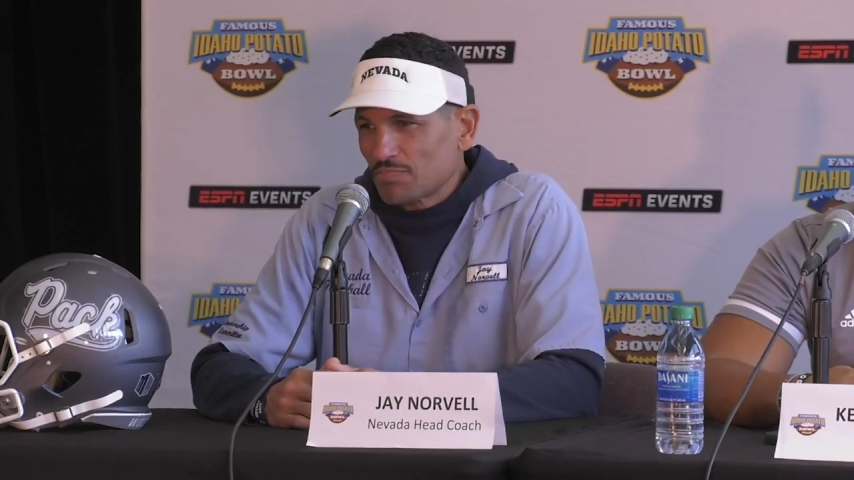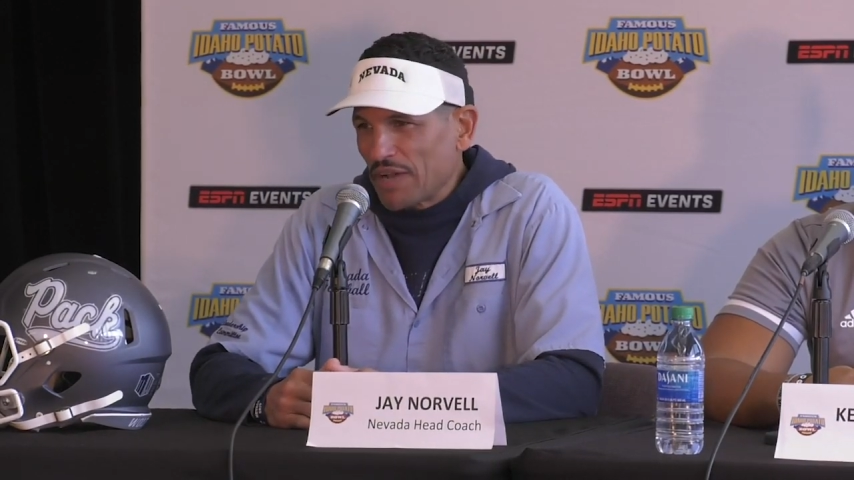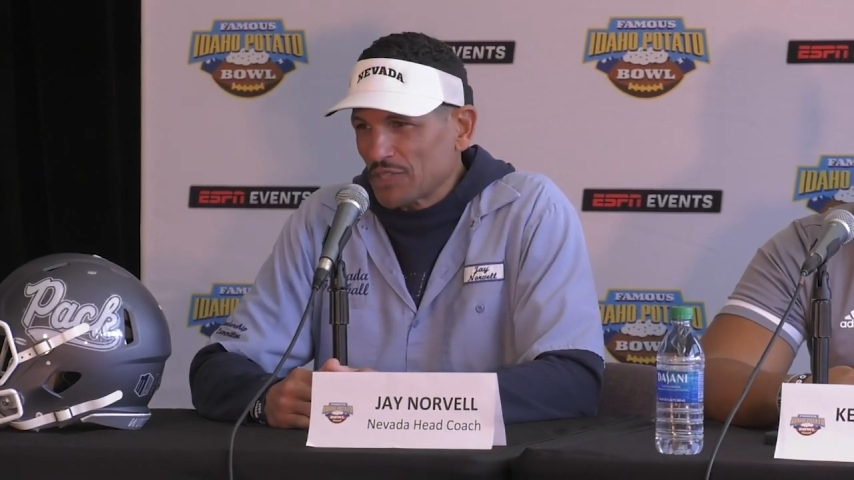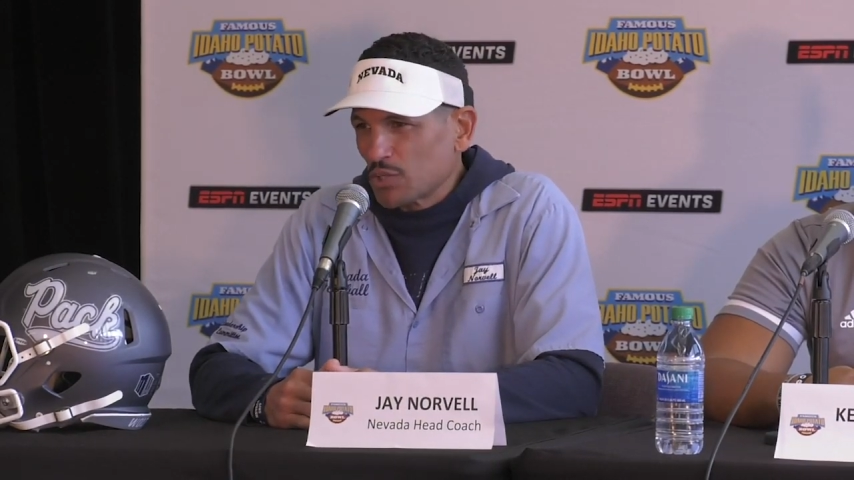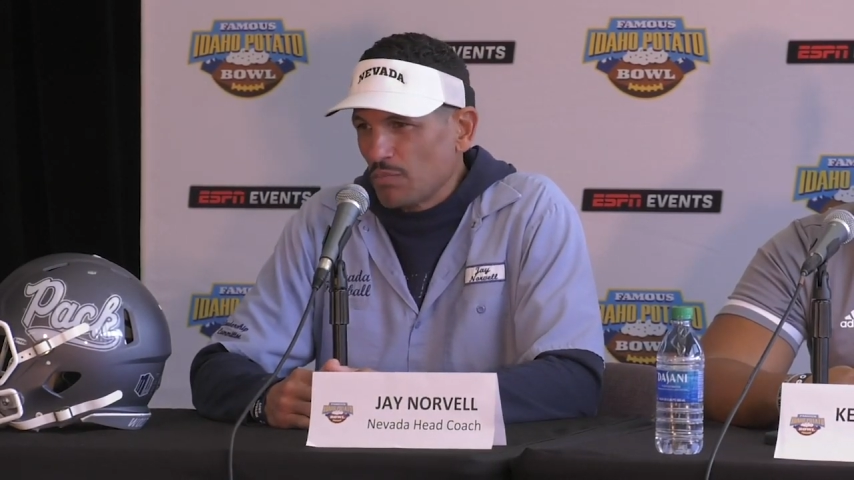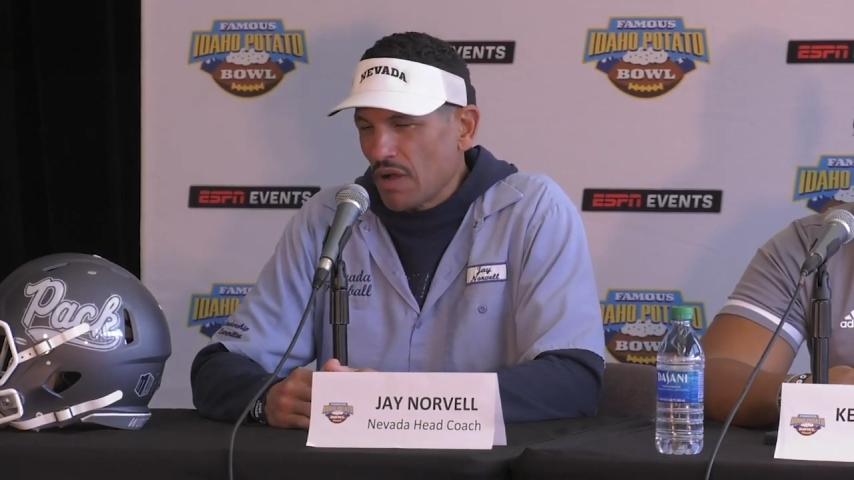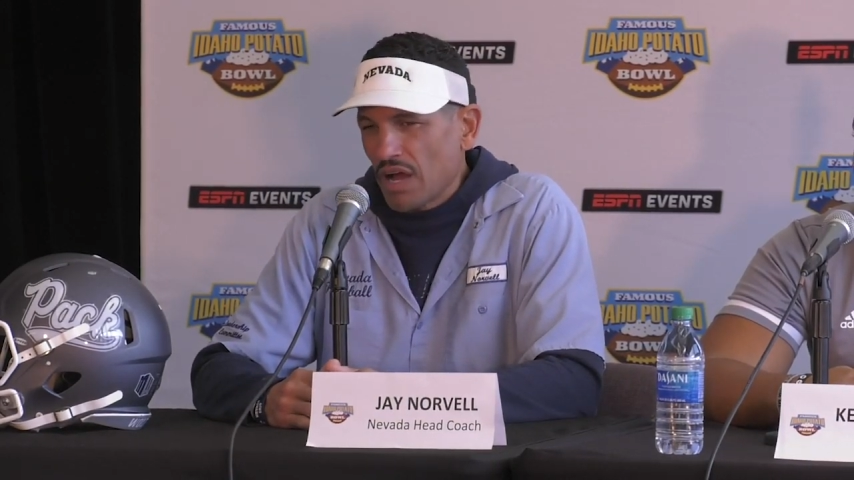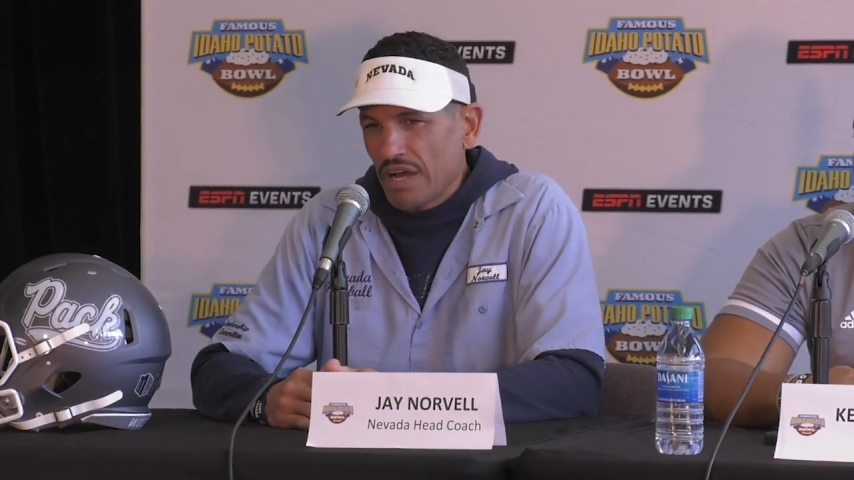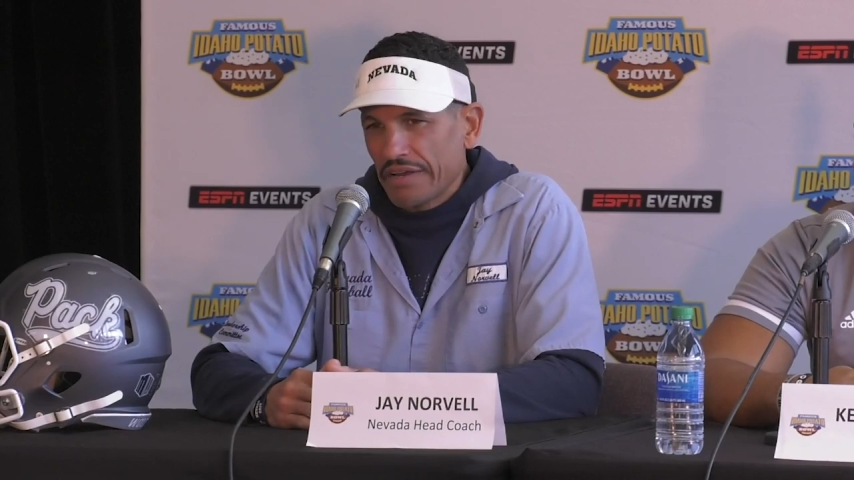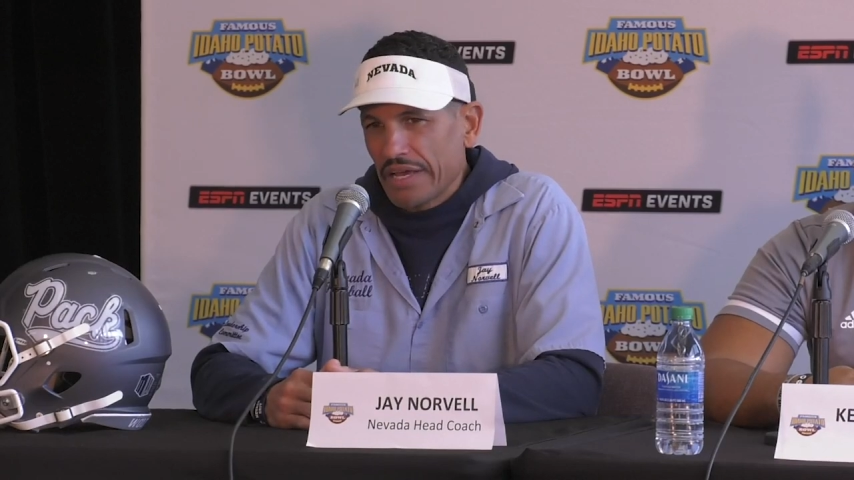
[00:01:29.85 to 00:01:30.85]
special
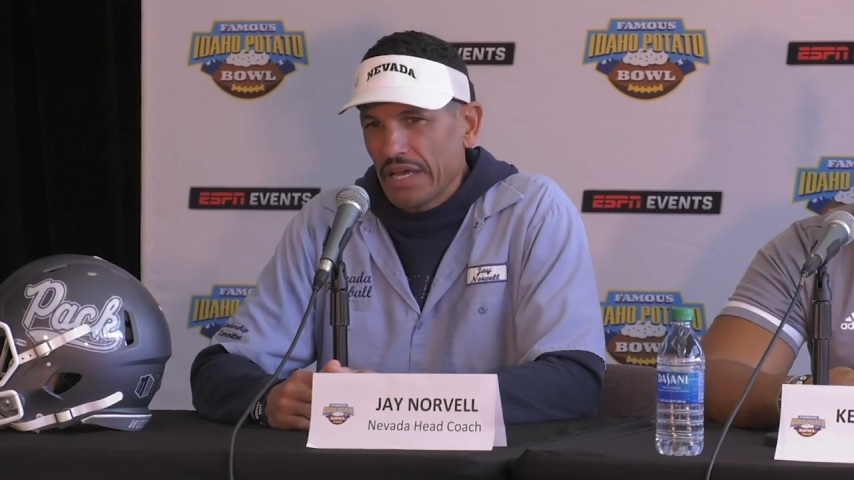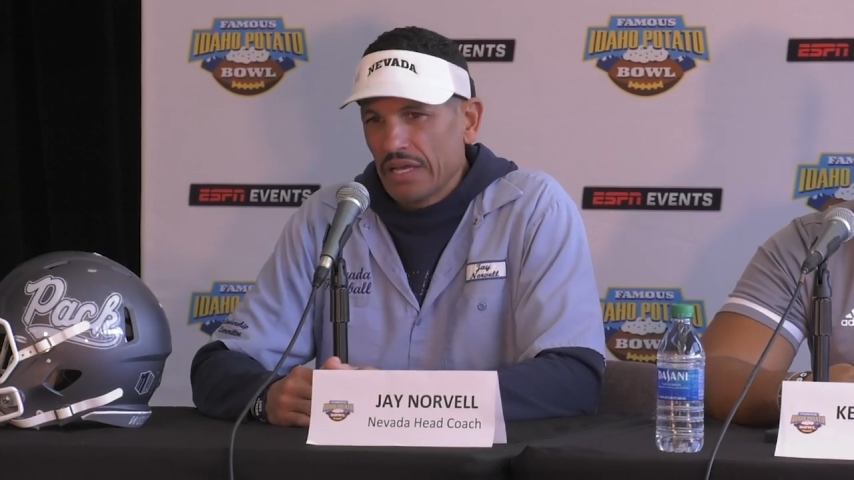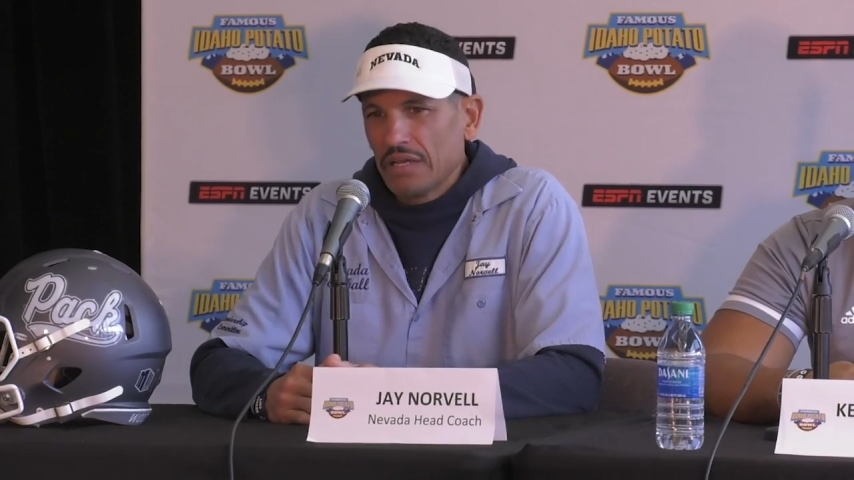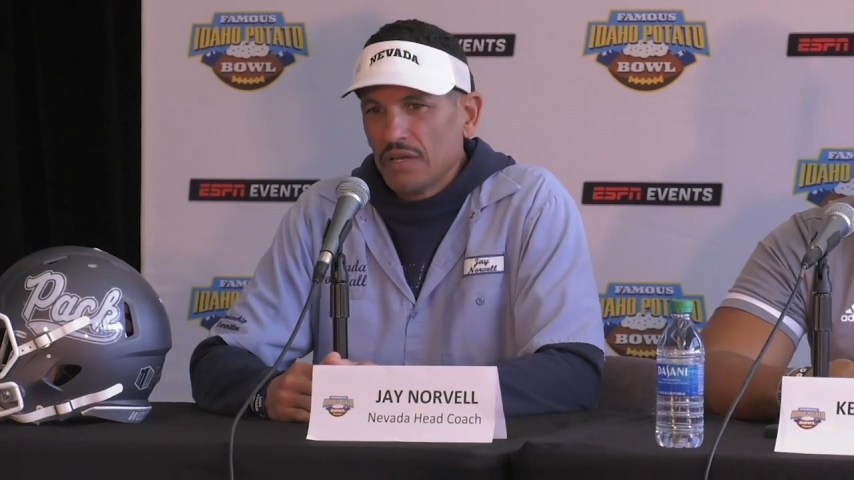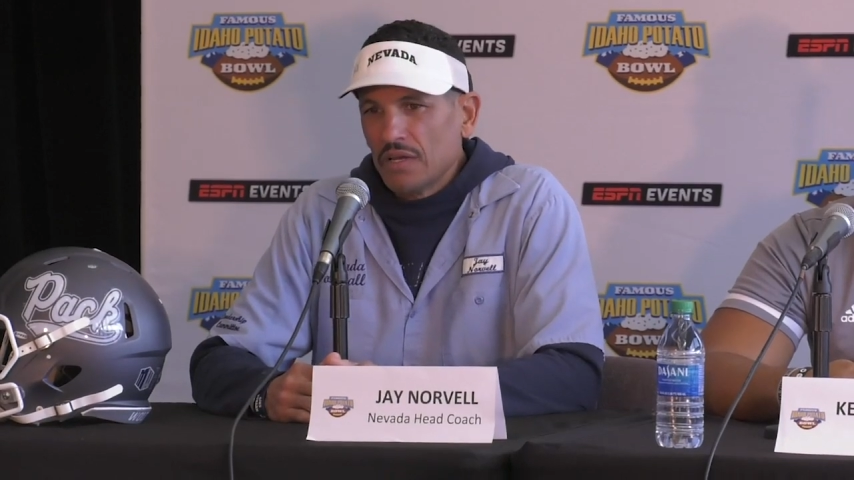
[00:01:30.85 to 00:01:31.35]
bond.